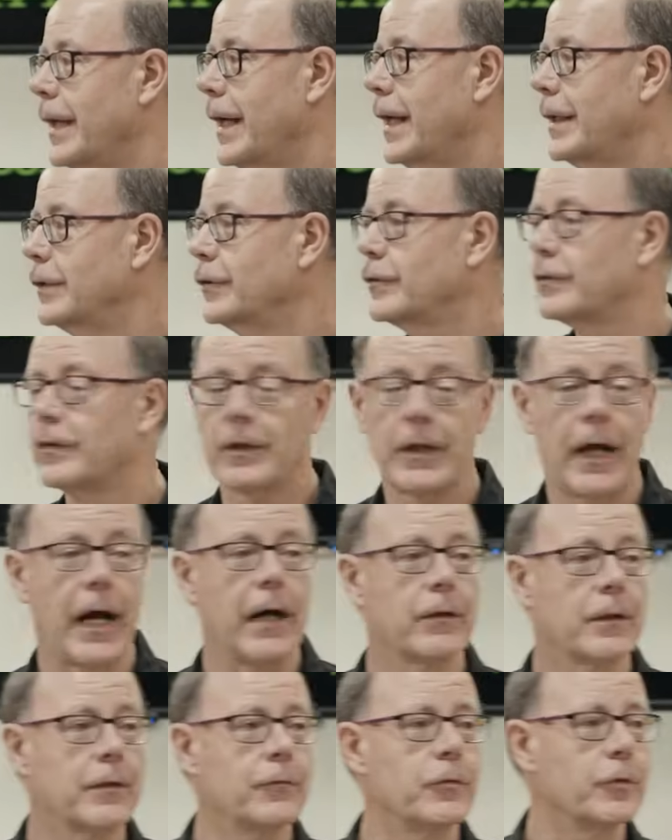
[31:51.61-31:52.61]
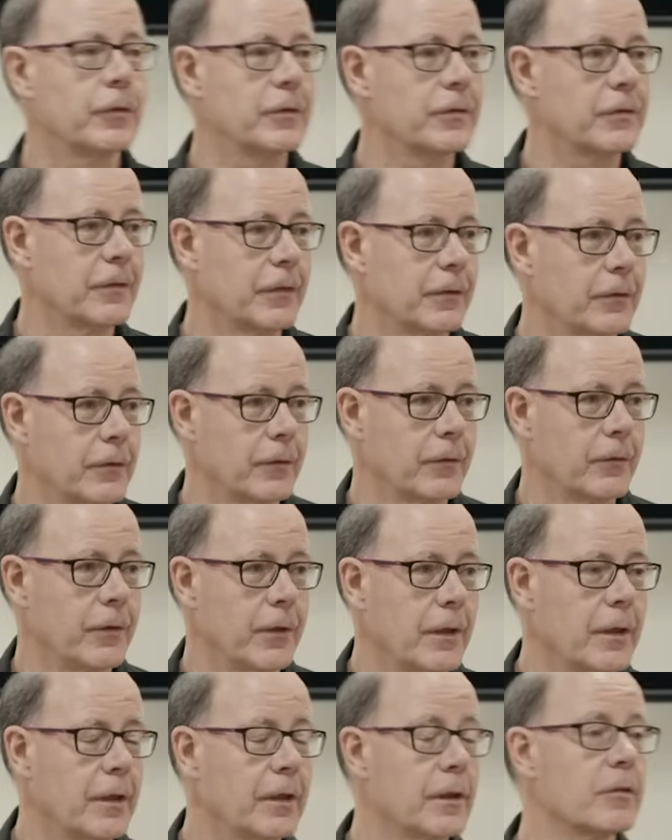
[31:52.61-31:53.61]
And he said, I'll give you a signal,
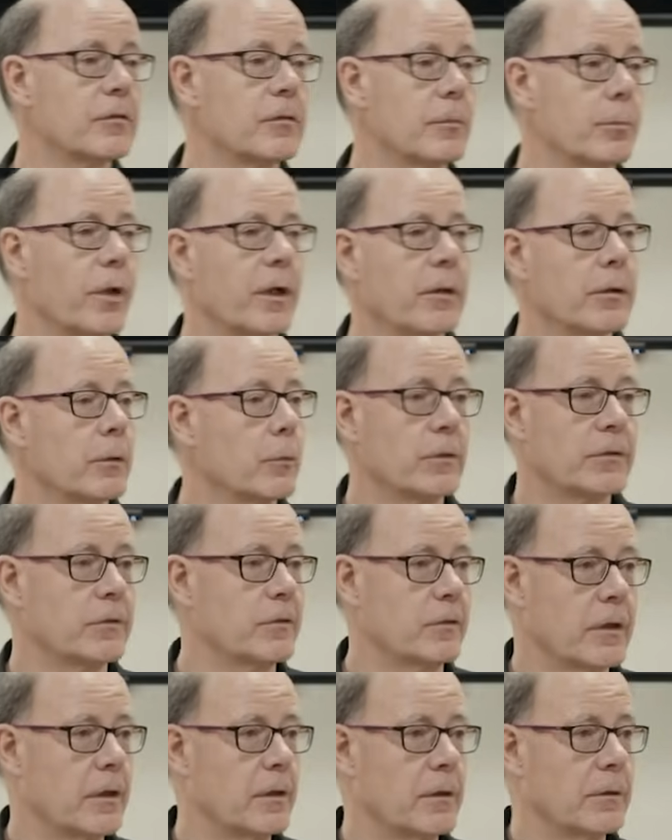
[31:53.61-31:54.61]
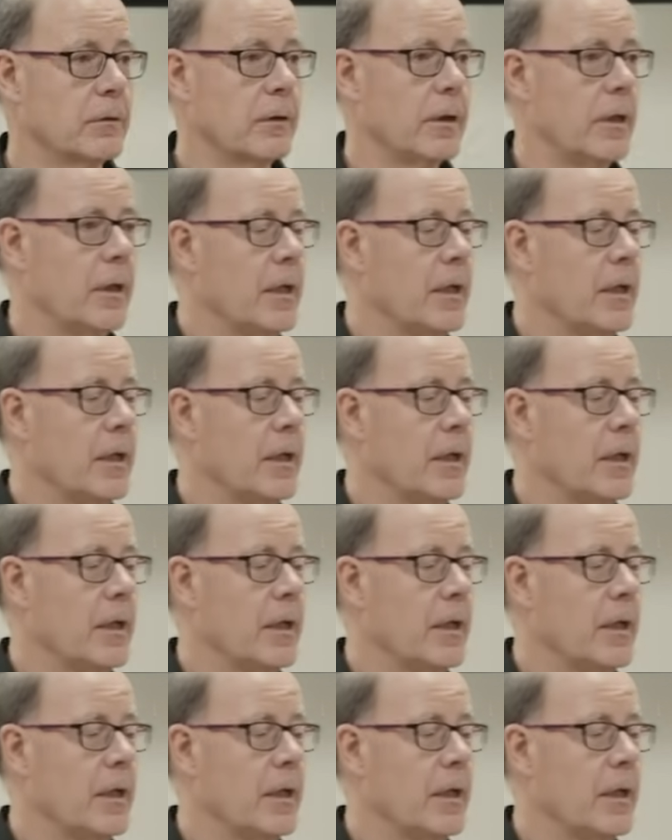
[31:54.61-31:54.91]
because the brother was scared.